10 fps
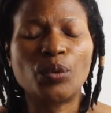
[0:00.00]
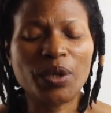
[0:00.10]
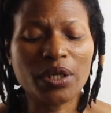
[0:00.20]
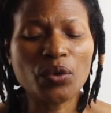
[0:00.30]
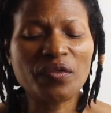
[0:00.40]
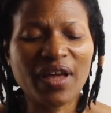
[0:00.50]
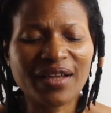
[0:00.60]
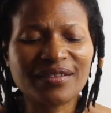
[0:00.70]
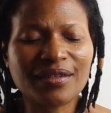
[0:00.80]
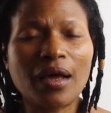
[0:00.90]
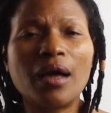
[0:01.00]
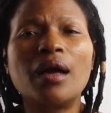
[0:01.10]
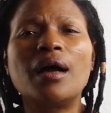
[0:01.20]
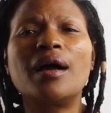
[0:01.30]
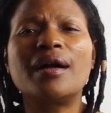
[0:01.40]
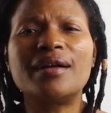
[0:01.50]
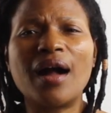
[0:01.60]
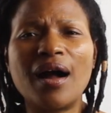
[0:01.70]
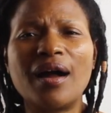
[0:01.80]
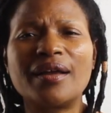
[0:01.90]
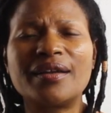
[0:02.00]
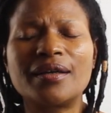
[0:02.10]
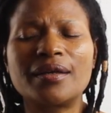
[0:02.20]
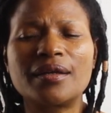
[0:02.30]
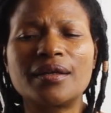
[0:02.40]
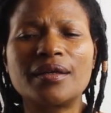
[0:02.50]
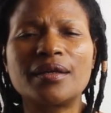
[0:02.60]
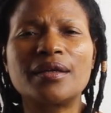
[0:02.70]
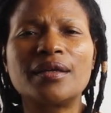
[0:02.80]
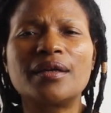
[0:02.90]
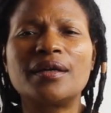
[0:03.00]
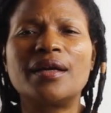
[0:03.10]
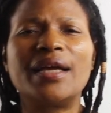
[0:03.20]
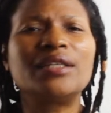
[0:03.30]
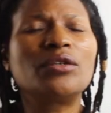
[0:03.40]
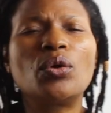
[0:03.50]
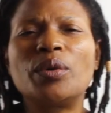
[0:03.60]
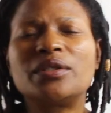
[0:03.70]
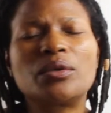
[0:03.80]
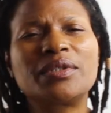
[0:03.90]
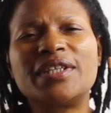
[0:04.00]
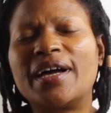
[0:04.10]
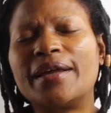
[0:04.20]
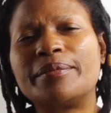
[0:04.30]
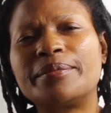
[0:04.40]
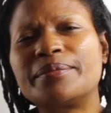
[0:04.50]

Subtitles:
we know that God is always on time.